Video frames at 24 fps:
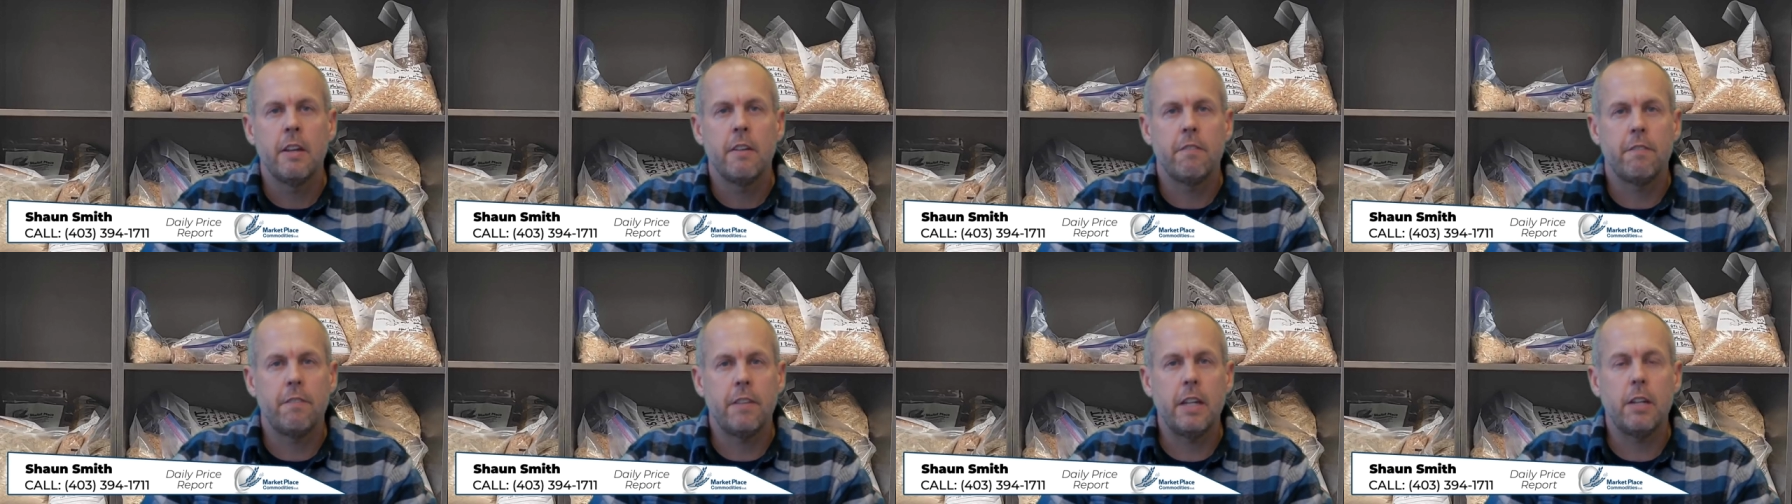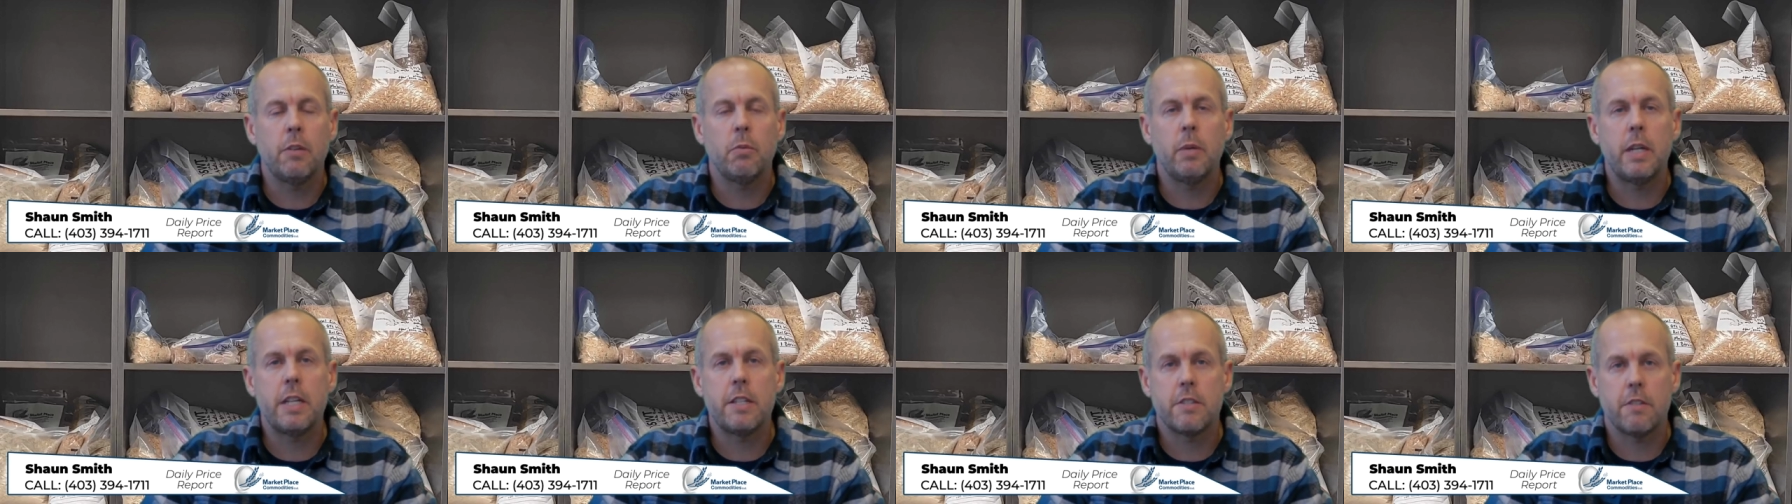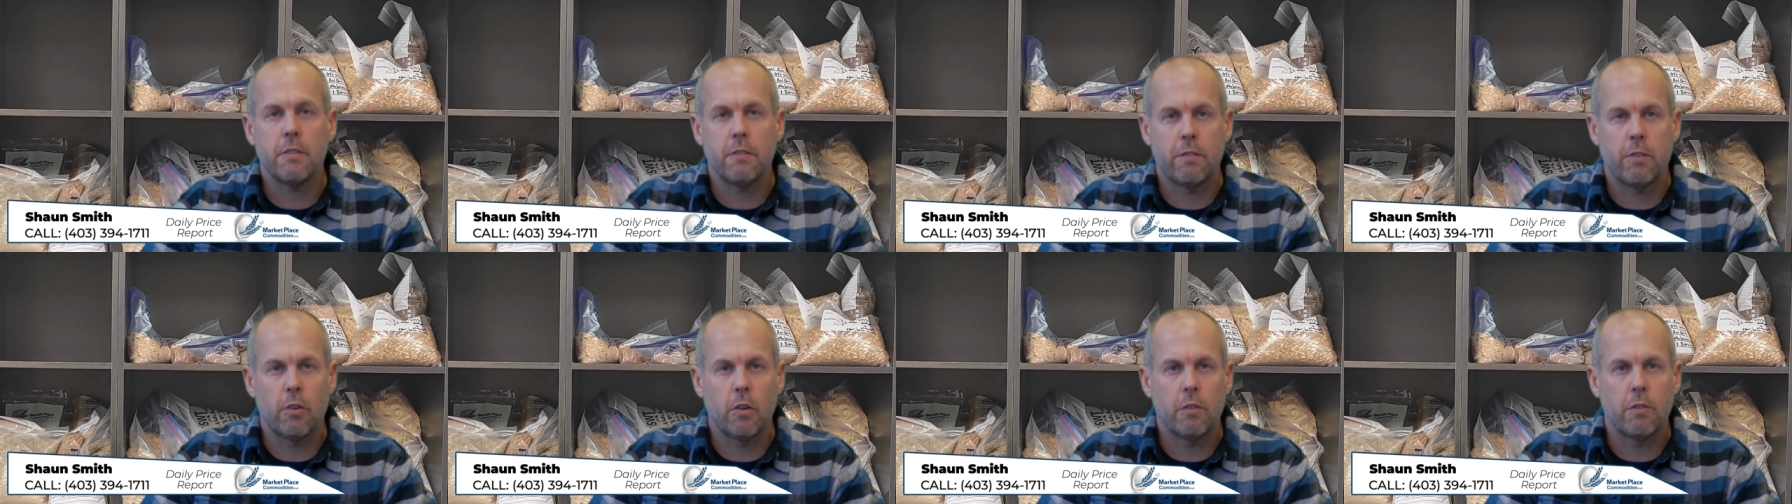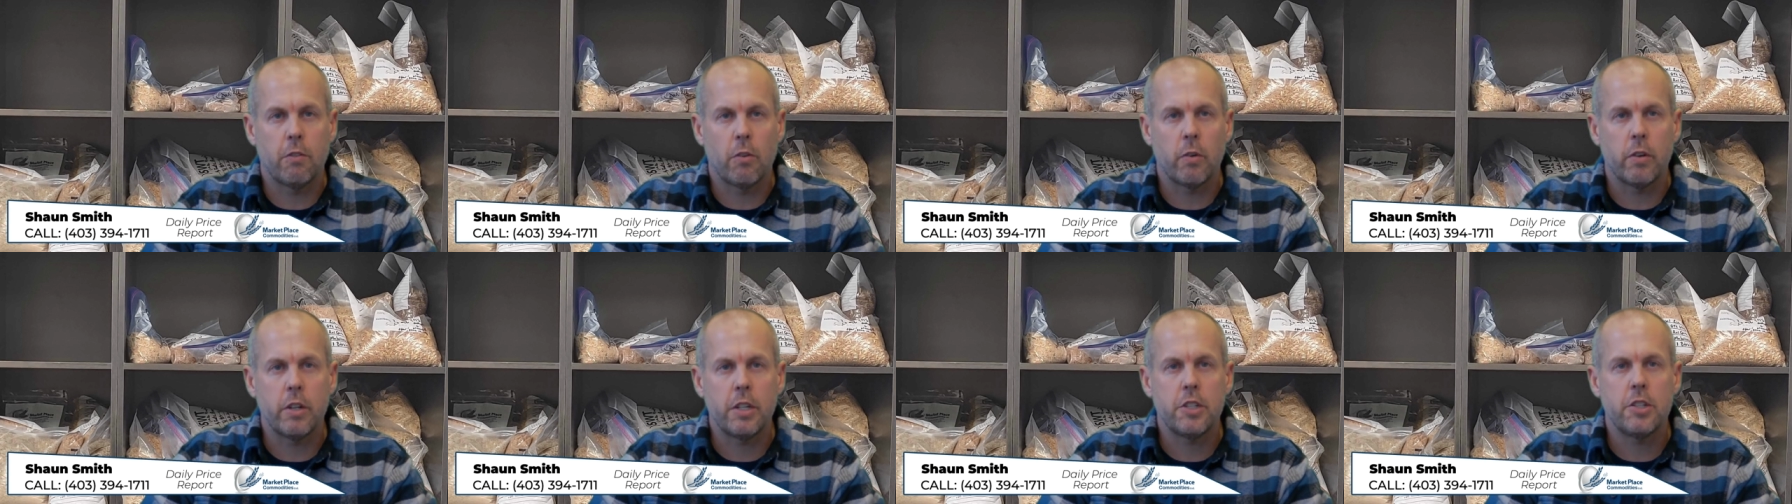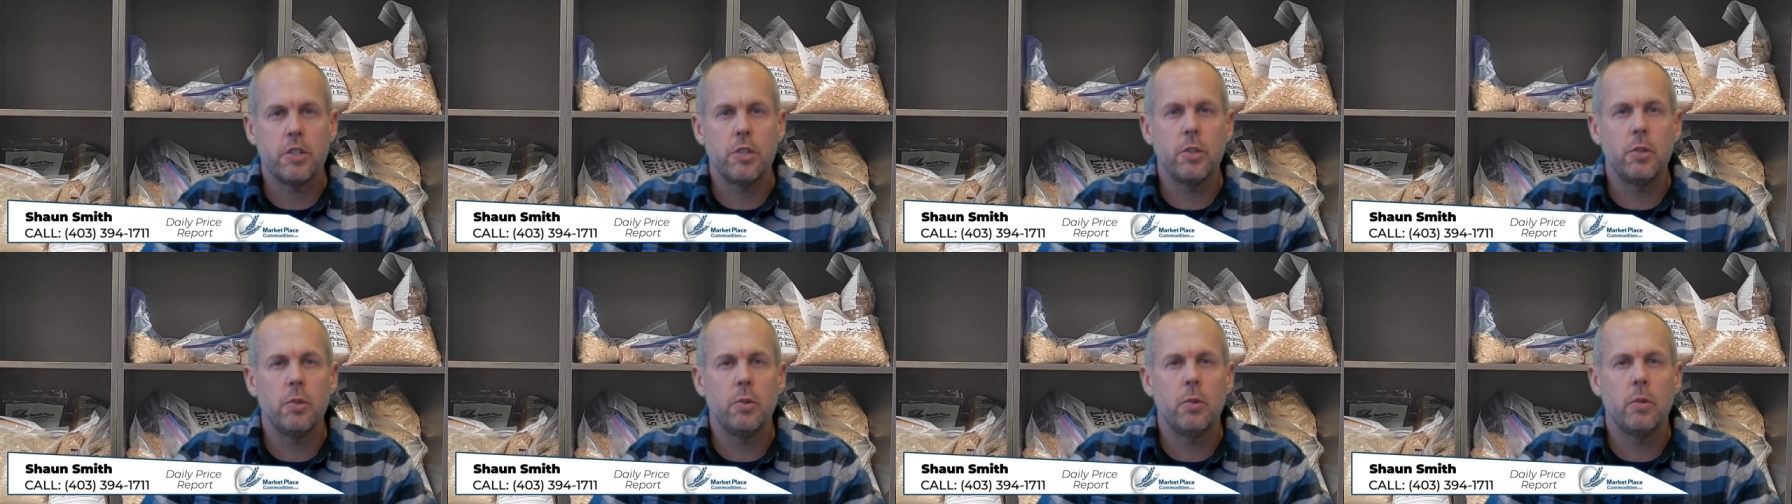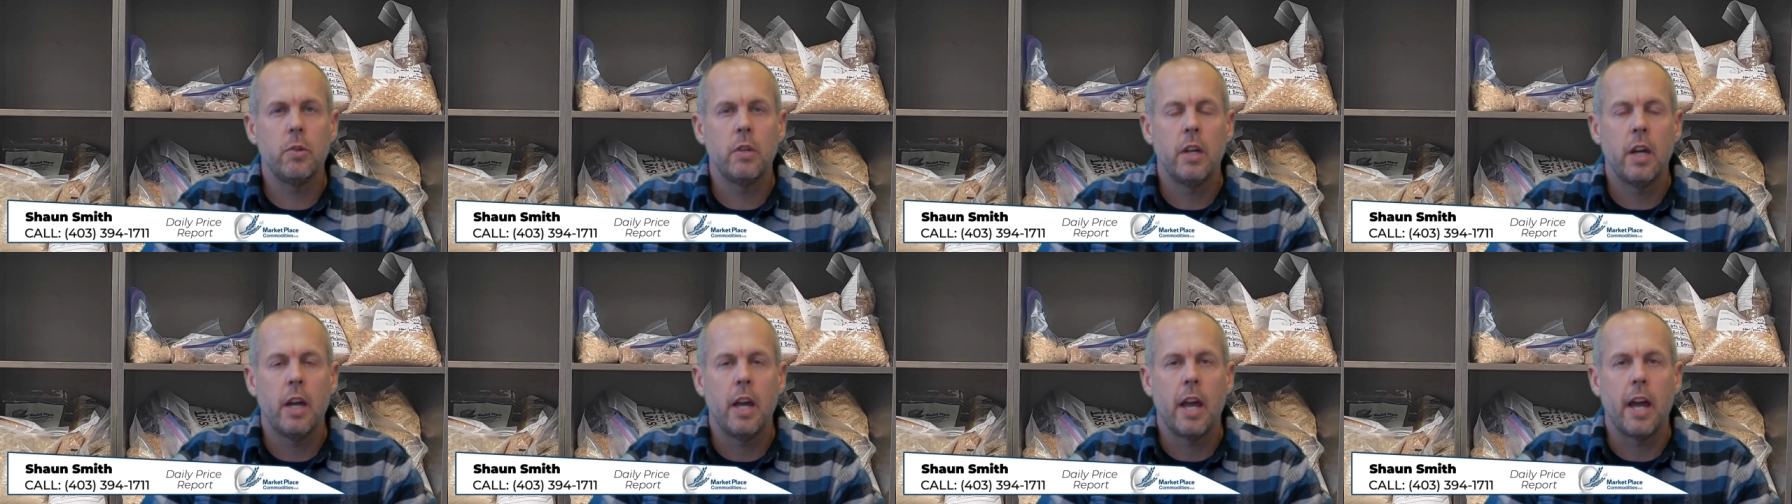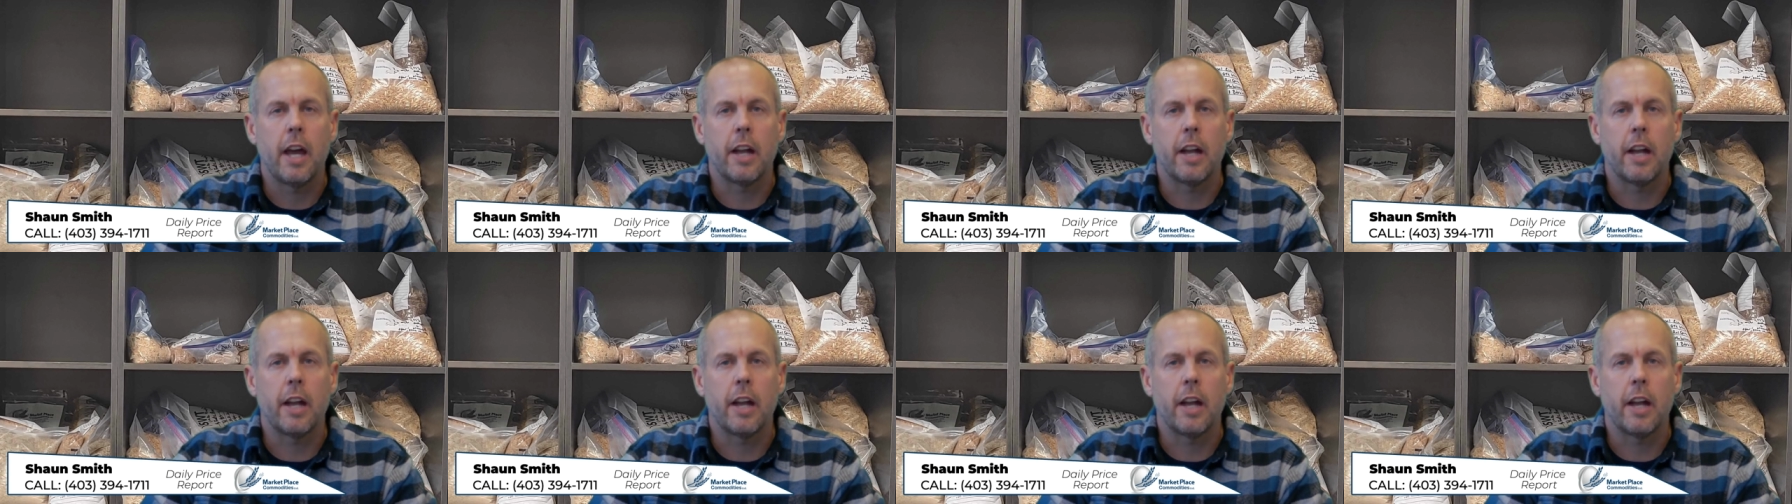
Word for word: feed wheats at 442,